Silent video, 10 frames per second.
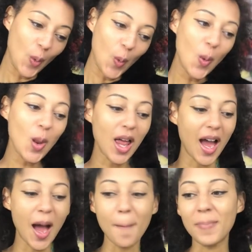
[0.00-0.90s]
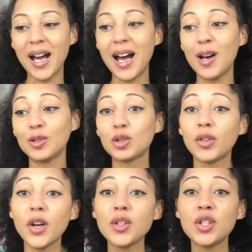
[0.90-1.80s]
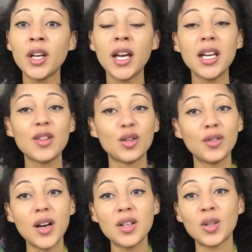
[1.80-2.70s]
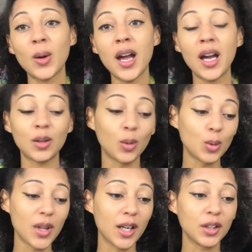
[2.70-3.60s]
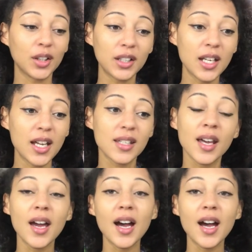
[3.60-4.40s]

all about crochet, the granny square and all that goodness.